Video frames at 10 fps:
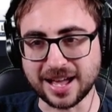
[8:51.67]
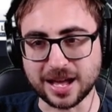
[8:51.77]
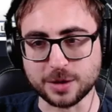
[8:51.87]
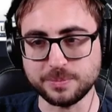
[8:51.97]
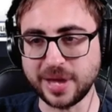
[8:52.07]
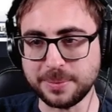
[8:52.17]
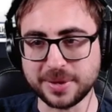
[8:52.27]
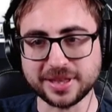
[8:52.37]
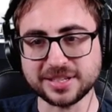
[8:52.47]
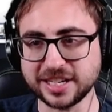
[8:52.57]
Maybe
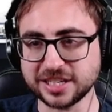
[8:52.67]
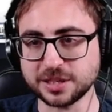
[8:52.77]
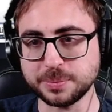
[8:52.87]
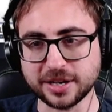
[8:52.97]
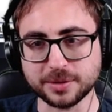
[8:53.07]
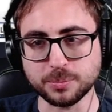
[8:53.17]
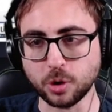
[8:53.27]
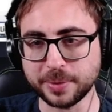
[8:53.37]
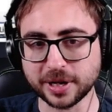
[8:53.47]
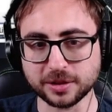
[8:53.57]
this needs to be in more
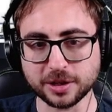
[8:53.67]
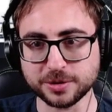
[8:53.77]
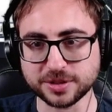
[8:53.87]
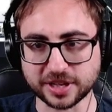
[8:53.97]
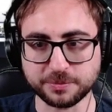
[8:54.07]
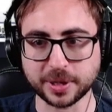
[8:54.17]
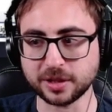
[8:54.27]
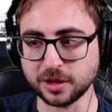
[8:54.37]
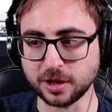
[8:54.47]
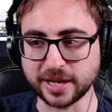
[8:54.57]
Piccolos if
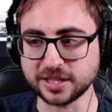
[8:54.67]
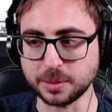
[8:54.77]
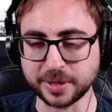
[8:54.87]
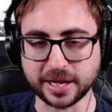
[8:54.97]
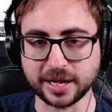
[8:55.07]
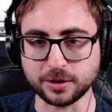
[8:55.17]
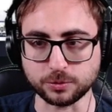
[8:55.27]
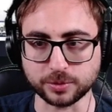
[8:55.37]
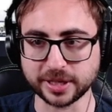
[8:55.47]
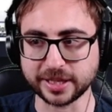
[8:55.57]
Piccolo ends up being
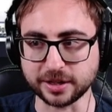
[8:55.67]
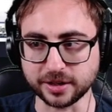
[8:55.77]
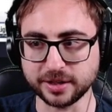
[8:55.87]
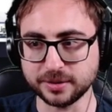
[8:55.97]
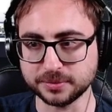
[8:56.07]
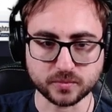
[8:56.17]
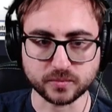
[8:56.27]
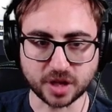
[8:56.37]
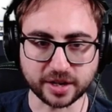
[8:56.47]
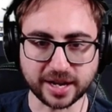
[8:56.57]
really good.
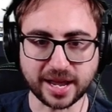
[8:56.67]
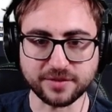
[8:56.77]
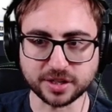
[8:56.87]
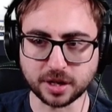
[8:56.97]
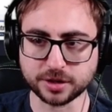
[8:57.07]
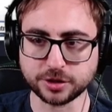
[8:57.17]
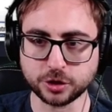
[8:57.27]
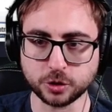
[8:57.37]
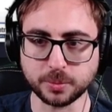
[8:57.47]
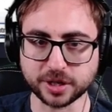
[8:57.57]
Again, haven't done too
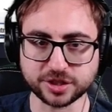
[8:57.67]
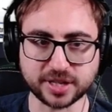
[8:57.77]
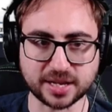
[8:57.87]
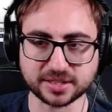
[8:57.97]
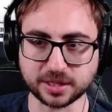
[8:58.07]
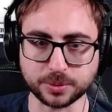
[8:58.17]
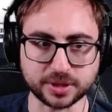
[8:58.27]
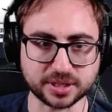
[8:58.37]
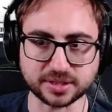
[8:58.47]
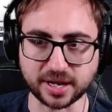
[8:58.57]
much testing with
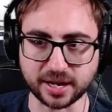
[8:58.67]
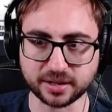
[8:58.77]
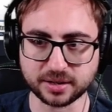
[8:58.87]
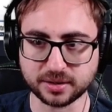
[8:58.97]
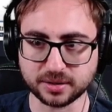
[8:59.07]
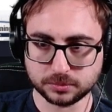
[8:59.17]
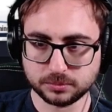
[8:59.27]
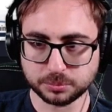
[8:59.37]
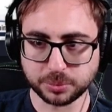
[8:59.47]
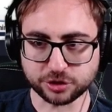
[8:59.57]
this deck,
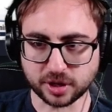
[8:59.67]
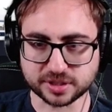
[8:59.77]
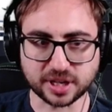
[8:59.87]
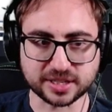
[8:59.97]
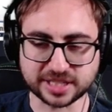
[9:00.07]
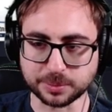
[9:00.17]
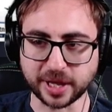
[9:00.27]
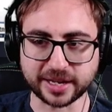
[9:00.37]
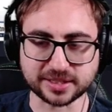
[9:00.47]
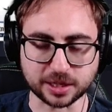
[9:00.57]
but Trunks does seem like
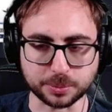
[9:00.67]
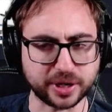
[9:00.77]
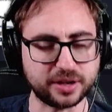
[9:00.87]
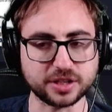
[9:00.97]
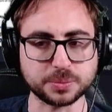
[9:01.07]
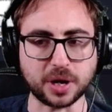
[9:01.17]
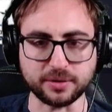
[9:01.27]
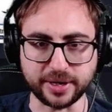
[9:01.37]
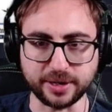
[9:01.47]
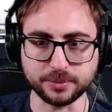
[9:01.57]
it's in a pretty good spot right
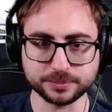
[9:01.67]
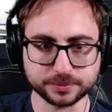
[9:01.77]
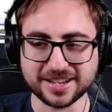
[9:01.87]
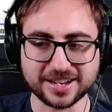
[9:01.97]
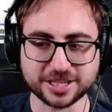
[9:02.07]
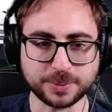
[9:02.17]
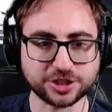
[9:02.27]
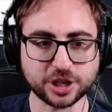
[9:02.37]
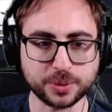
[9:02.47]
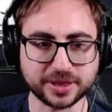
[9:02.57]
now.
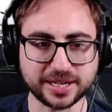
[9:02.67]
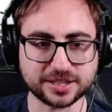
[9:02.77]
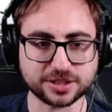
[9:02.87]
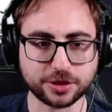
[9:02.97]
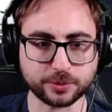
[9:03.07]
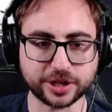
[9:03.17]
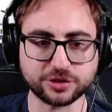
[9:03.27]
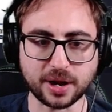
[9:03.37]
Especially with these 3-drop